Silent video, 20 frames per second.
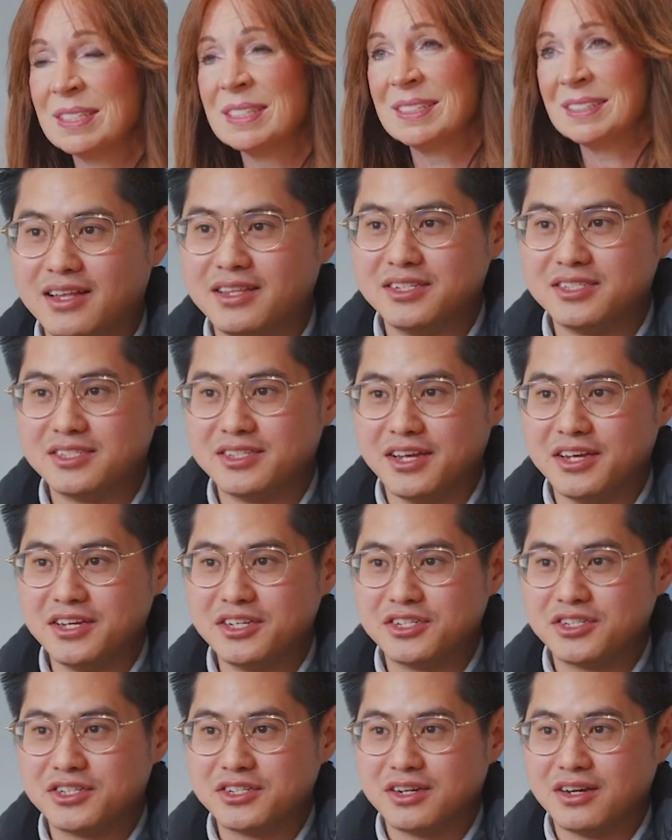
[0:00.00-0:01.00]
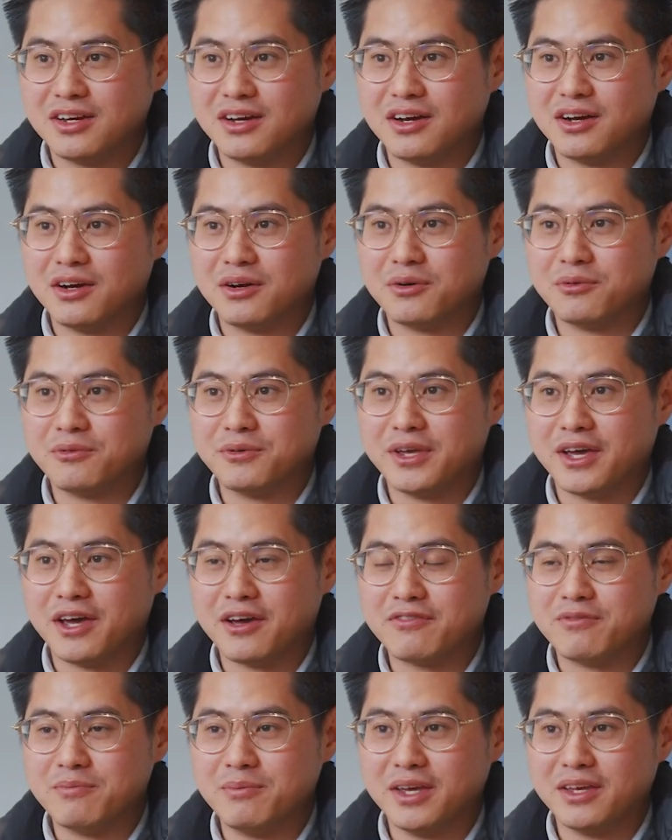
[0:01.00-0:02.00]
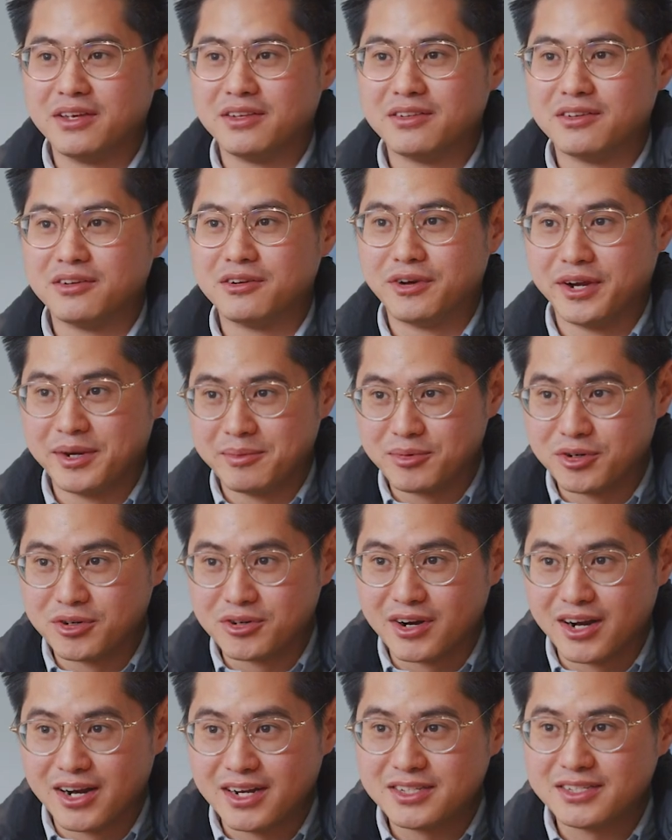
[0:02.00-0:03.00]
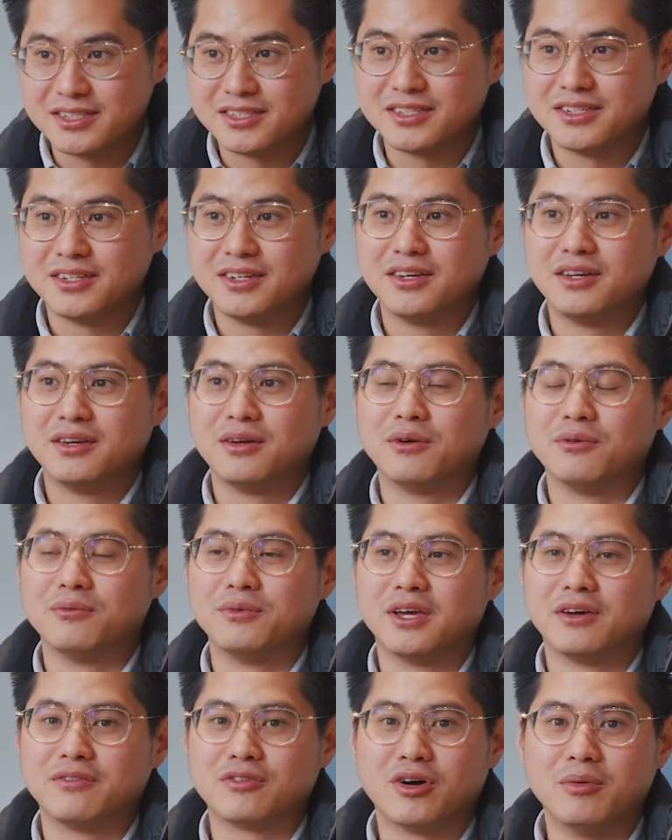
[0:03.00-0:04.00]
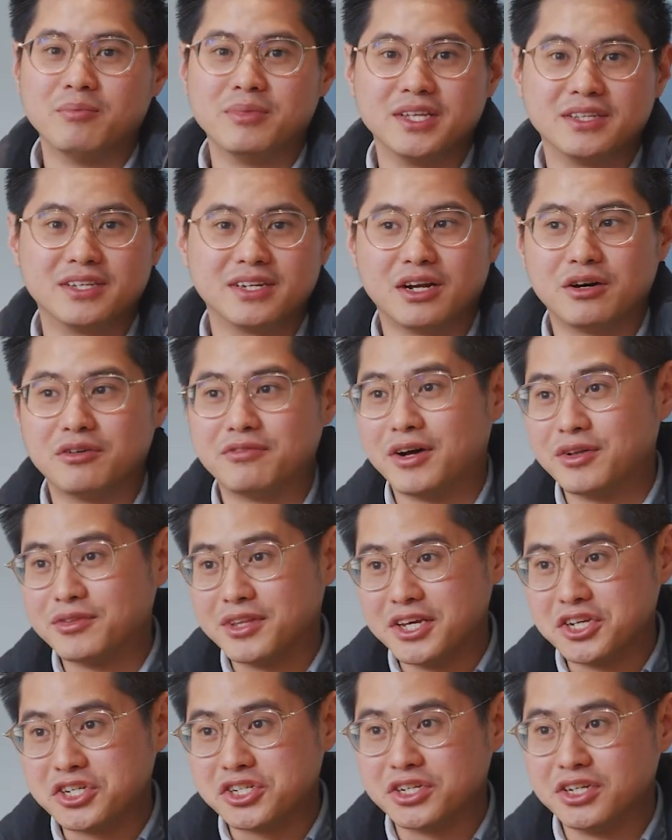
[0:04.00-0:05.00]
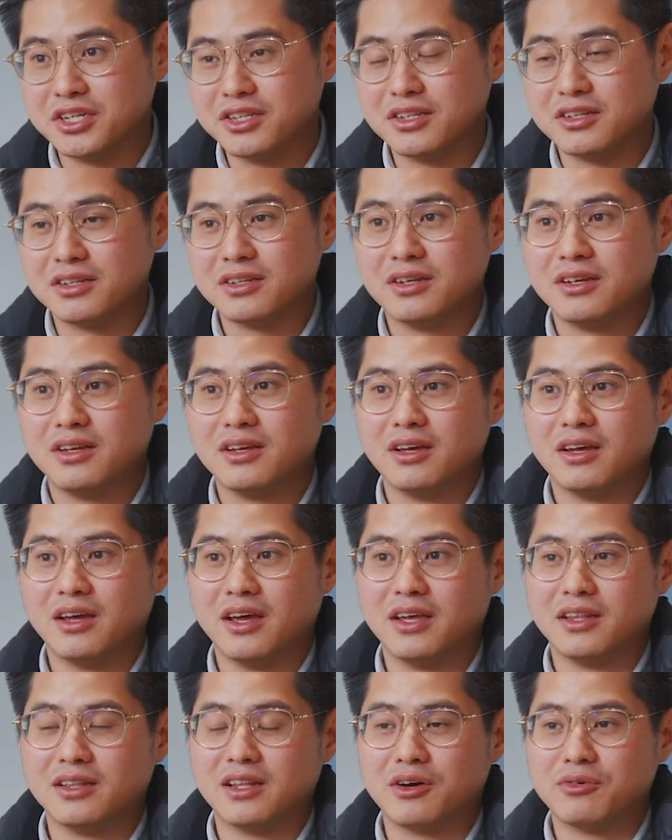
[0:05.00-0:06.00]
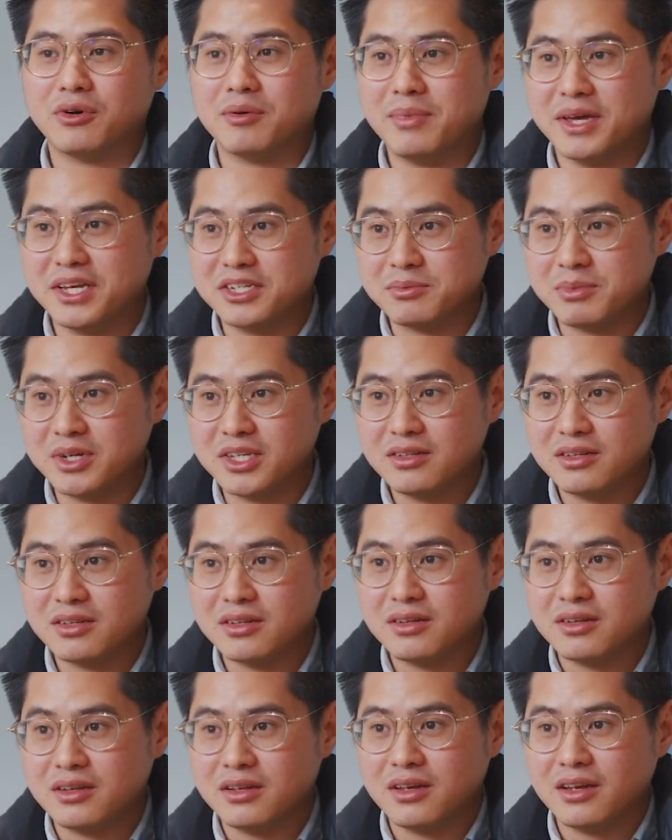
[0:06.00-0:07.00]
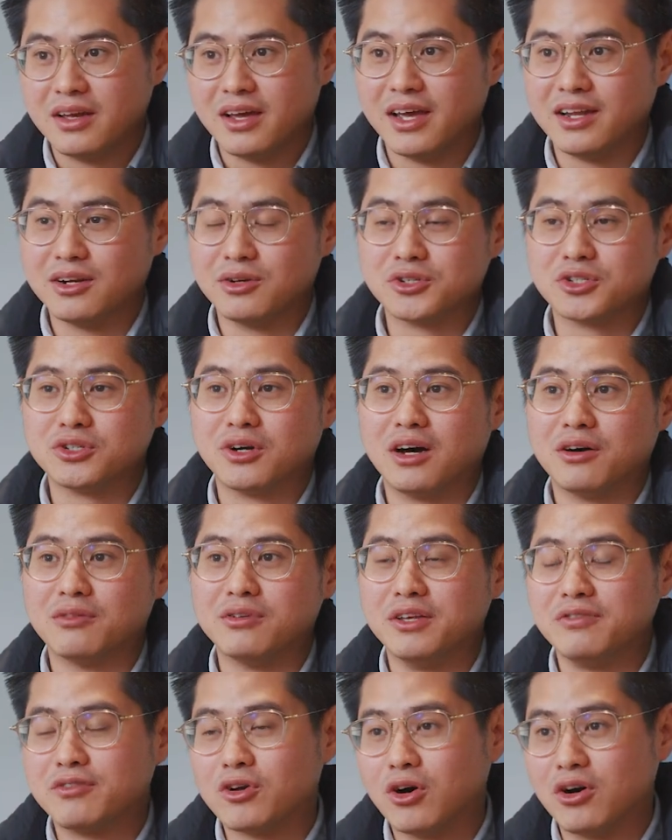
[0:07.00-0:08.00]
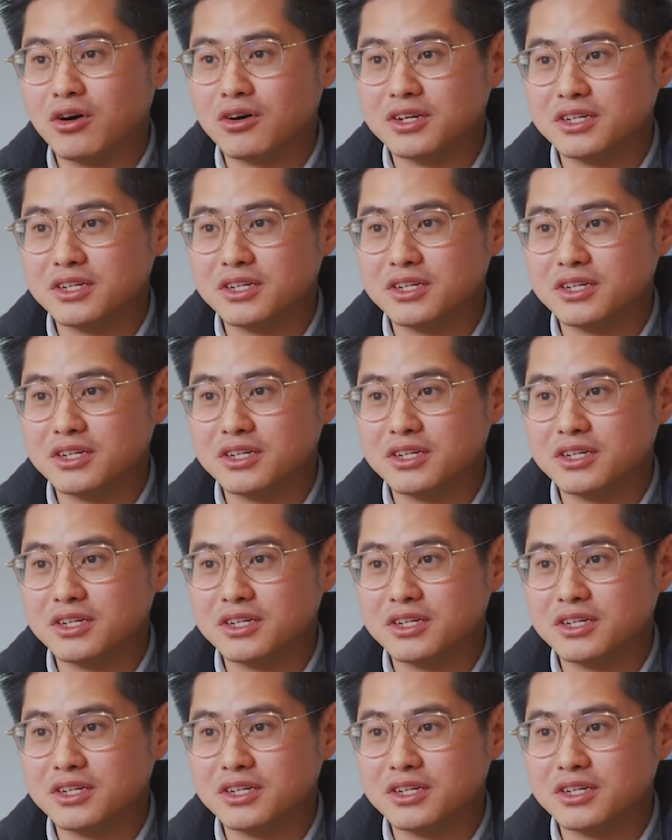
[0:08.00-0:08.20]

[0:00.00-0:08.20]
At this stage, we have made great progress. We have completed our foundation and our basement, and also our lift core